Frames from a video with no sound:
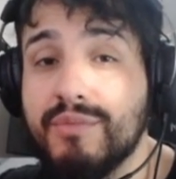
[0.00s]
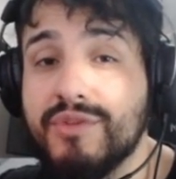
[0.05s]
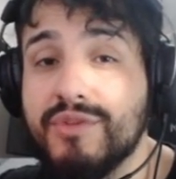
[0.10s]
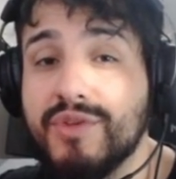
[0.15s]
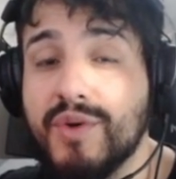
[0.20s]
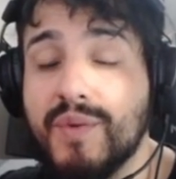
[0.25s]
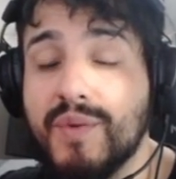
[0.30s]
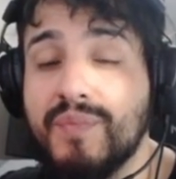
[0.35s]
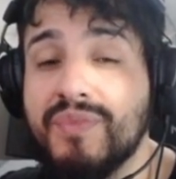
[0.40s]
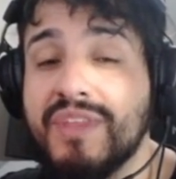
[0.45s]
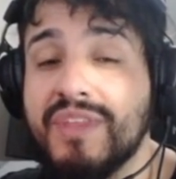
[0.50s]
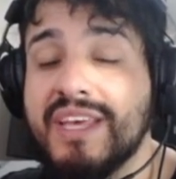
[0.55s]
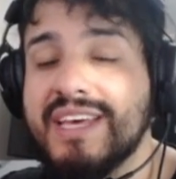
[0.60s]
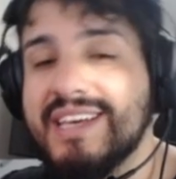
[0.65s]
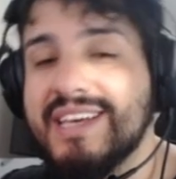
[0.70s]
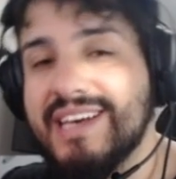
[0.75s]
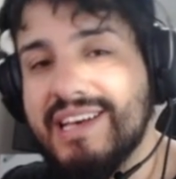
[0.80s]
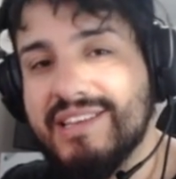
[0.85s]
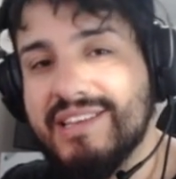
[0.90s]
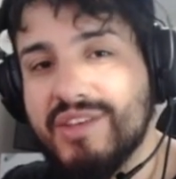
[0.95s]
So
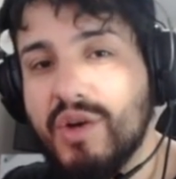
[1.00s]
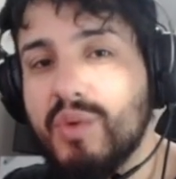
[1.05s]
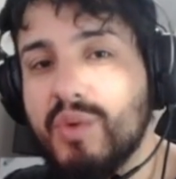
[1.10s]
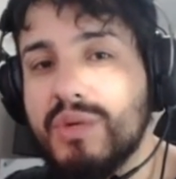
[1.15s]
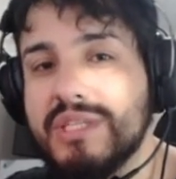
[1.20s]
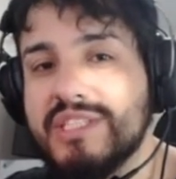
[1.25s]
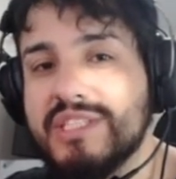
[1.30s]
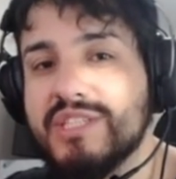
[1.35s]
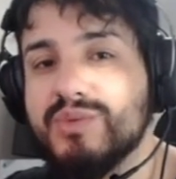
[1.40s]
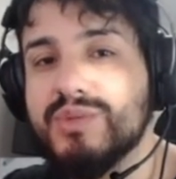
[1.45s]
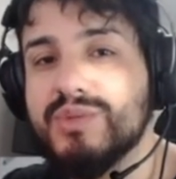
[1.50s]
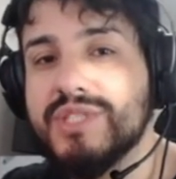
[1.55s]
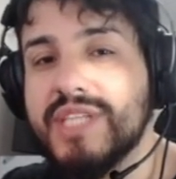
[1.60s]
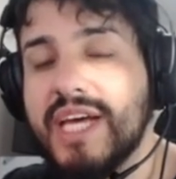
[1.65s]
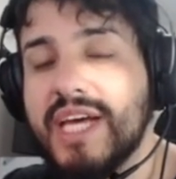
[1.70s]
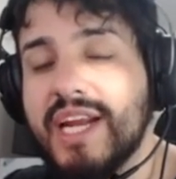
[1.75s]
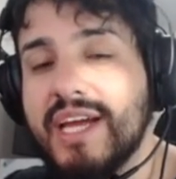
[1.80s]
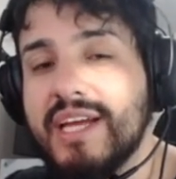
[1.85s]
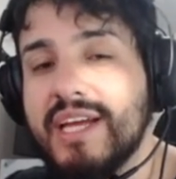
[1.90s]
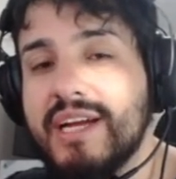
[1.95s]
as always, this was
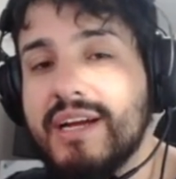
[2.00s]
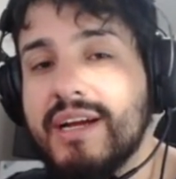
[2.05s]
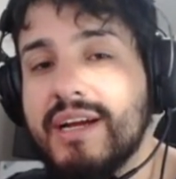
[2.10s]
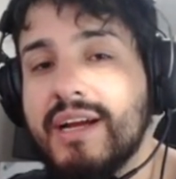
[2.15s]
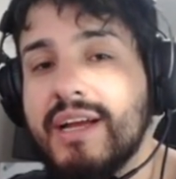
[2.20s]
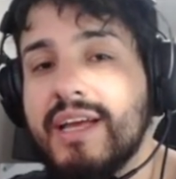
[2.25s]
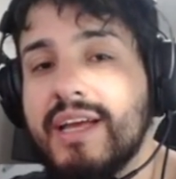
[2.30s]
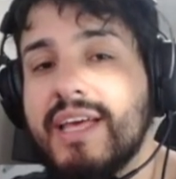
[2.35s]
Yara here,